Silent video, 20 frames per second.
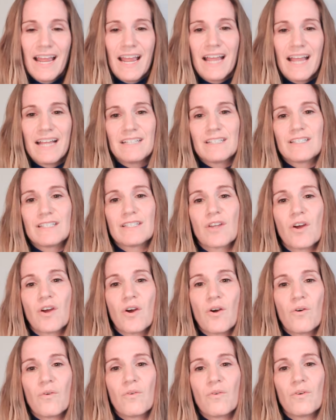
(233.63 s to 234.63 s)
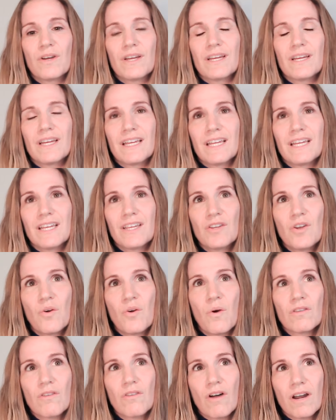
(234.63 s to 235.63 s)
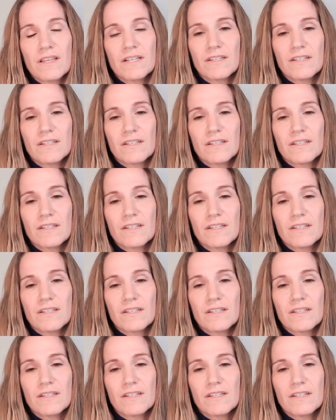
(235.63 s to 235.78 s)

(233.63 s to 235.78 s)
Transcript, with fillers: And so, you know, a lot of